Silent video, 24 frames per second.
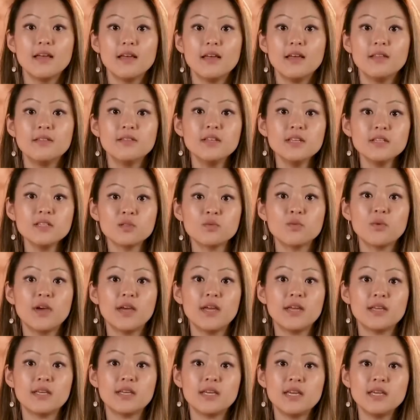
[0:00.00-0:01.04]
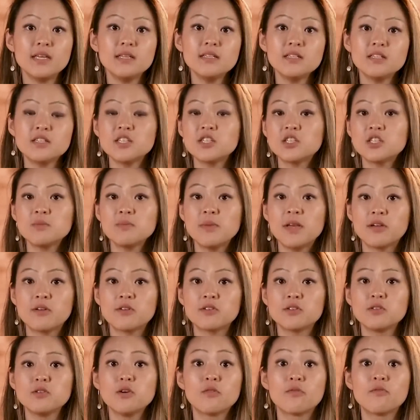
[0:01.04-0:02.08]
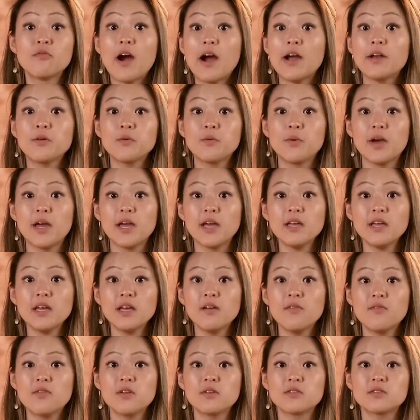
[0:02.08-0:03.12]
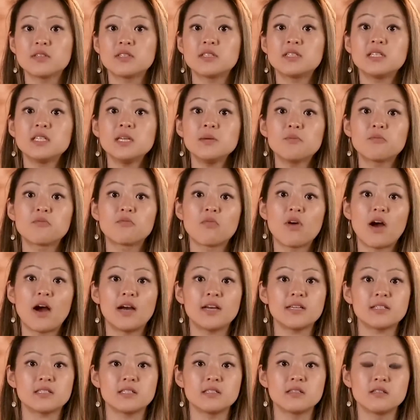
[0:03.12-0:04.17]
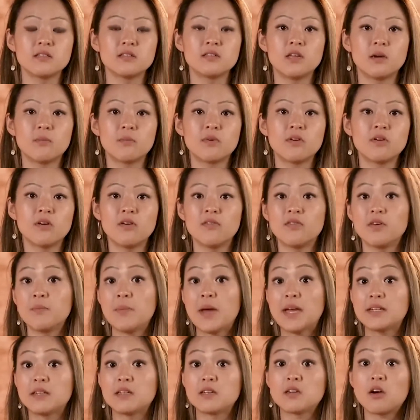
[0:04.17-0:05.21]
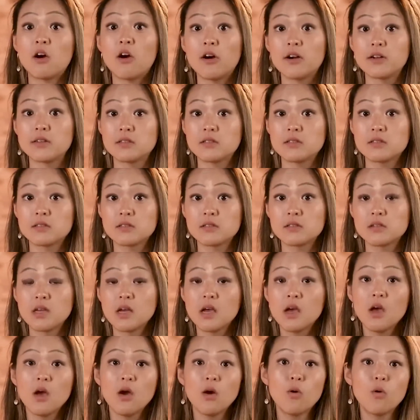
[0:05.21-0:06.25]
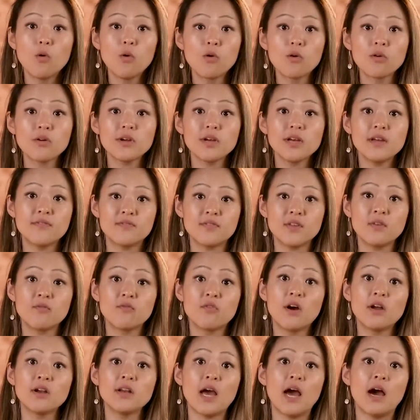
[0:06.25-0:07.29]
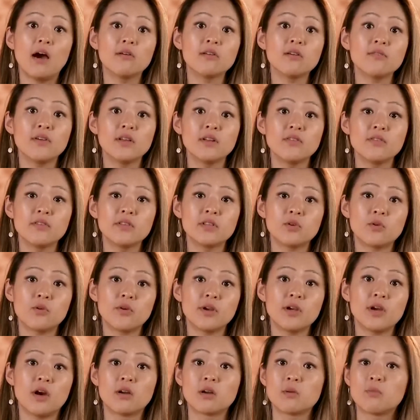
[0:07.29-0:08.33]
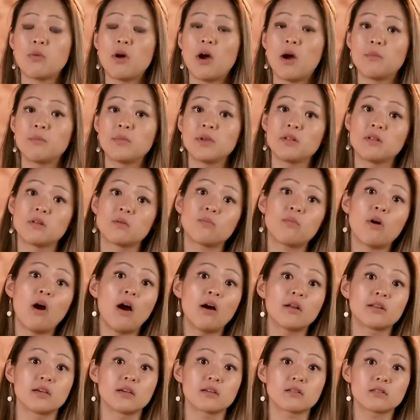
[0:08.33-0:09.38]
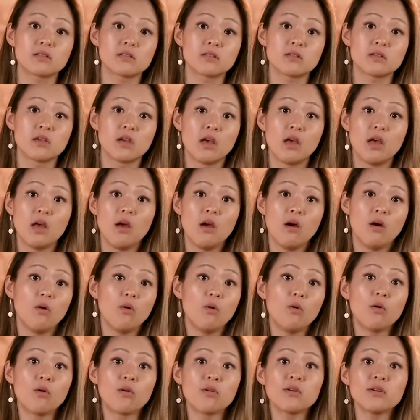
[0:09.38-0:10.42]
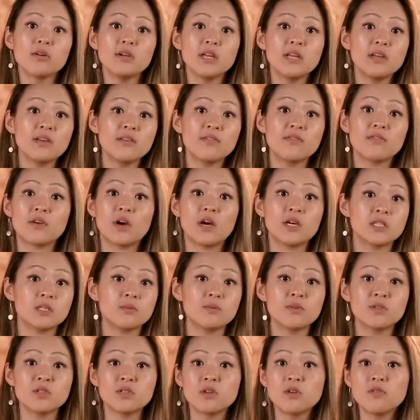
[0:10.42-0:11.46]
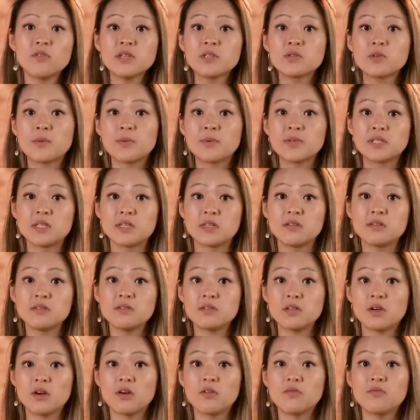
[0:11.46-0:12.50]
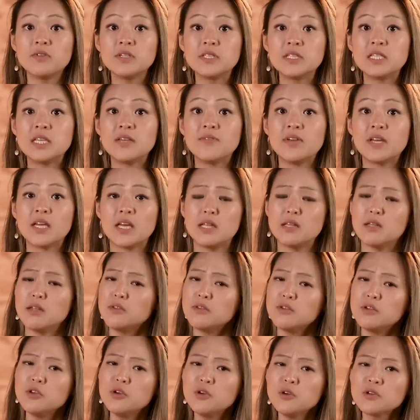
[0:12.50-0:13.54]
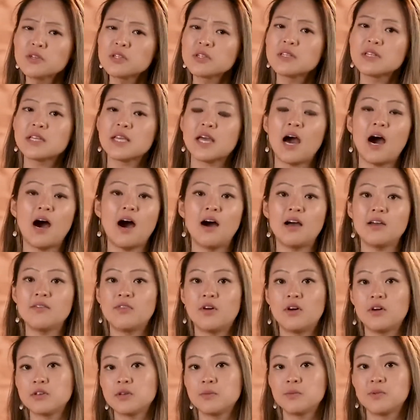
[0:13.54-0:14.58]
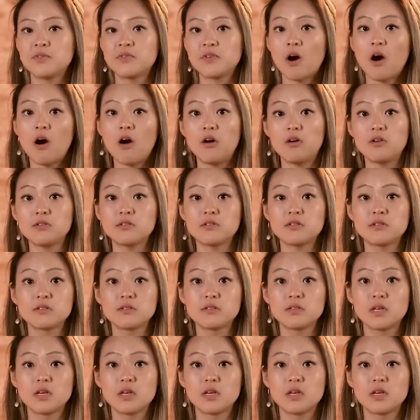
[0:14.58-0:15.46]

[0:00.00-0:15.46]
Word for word: In this way, key decision makers know right away if there's a steep rise in the number of abandoned carts, or if they run out of inventory on a popular product, or if customer service representatives are receiving an unusually high volume of calls.